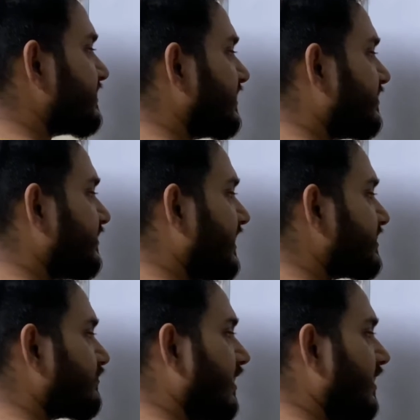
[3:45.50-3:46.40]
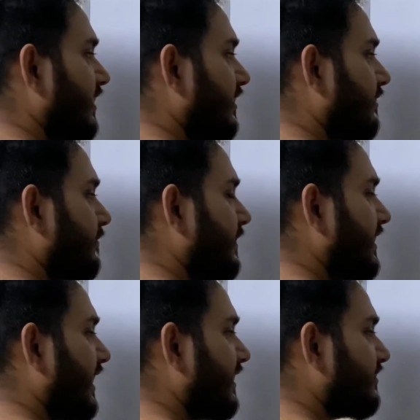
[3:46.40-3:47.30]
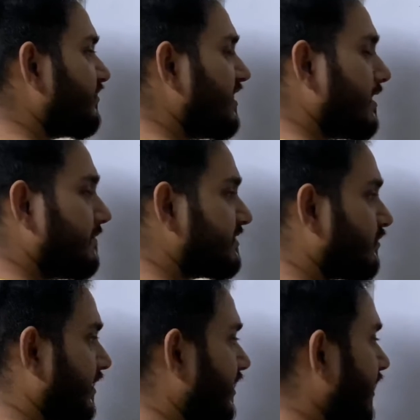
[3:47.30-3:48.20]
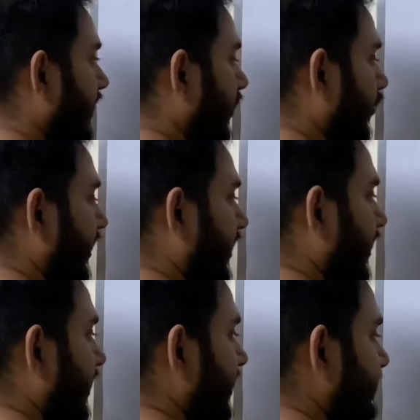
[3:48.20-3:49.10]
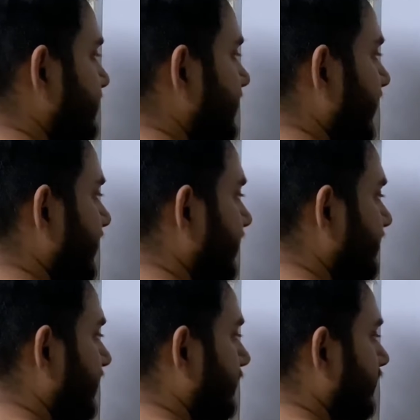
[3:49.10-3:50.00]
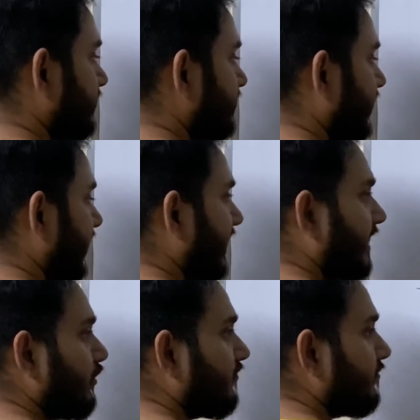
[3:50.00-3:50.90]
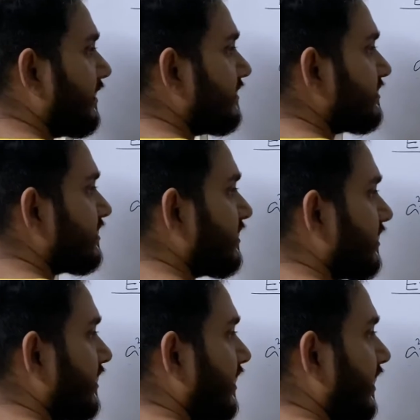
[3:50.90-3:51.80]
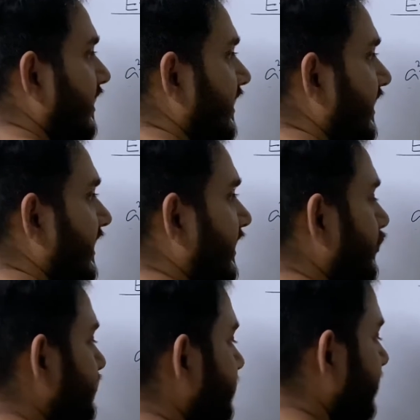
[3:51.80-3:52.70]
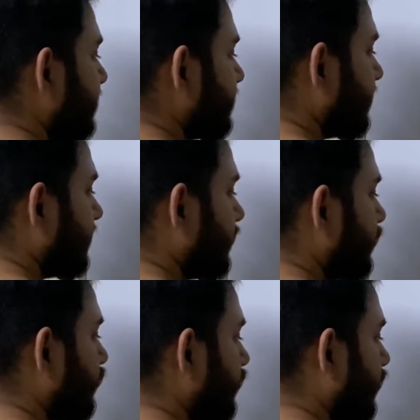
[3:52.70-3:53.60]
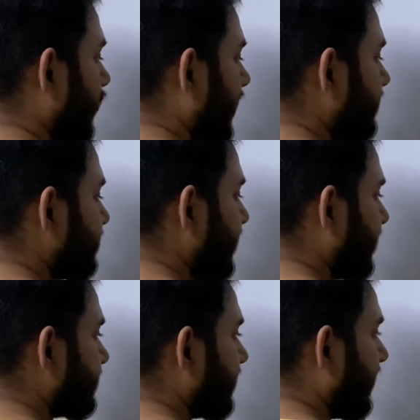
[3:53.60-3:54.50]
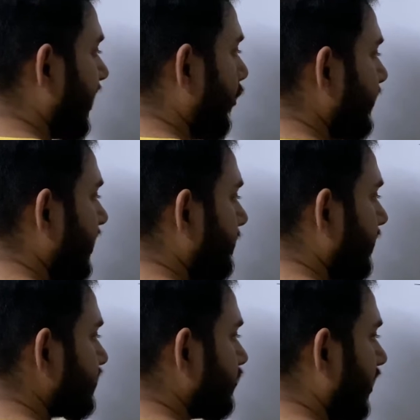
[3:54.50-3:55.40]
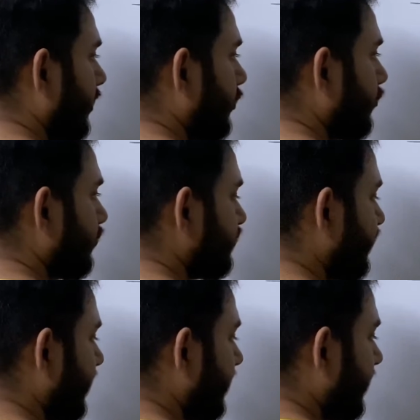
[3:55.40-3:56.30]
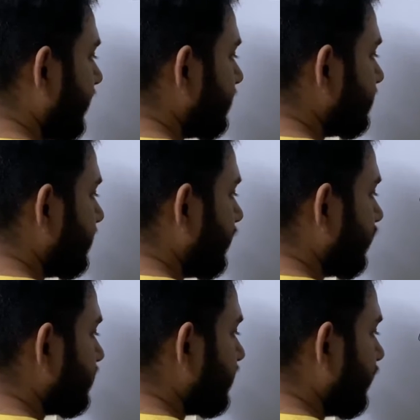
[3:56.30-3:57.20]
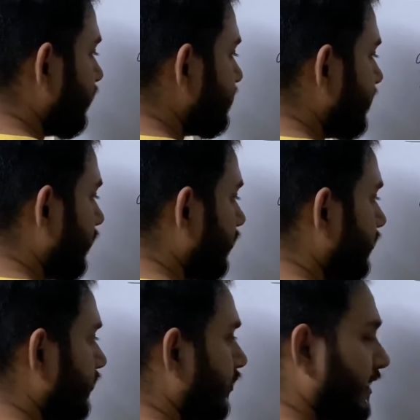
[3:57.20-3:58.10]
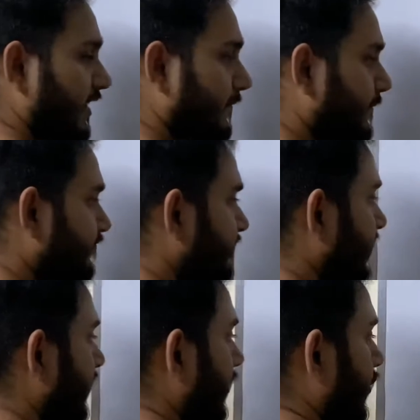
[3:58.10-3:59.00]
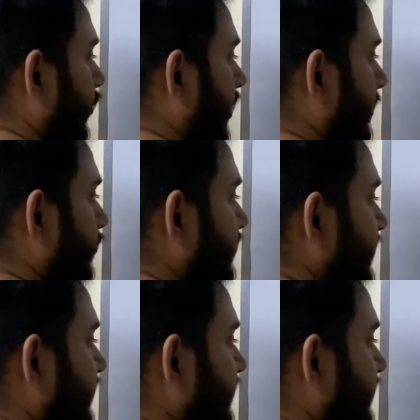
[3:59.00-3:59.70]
a 3A square B and 3AB square. Okay, let's take the numbers. A cube means 2 1 6. How many numbers? 1 2 3 0 0 0. Okay, what about the